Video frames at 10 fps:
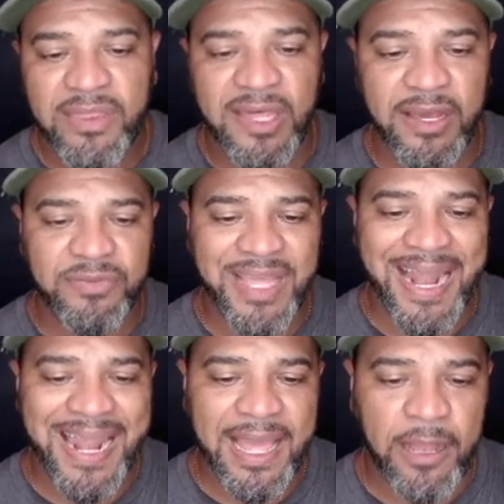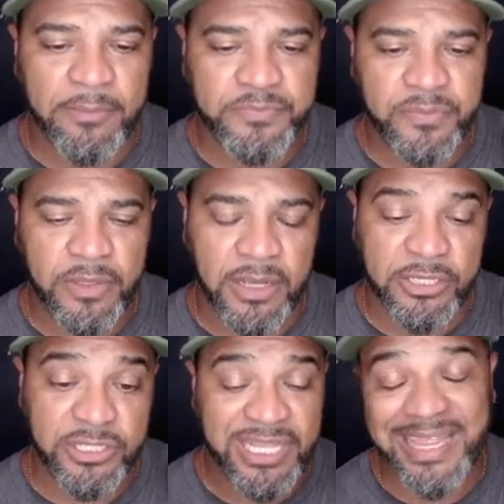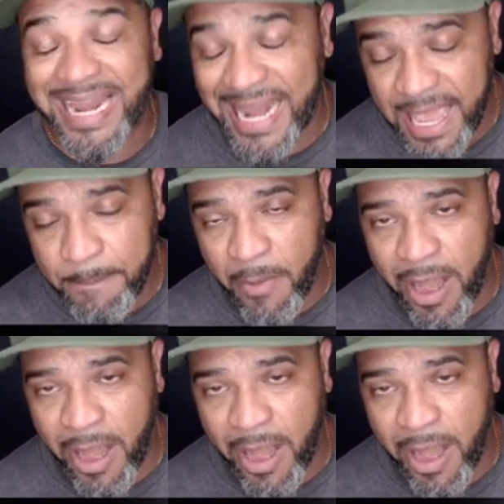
I should say the lamp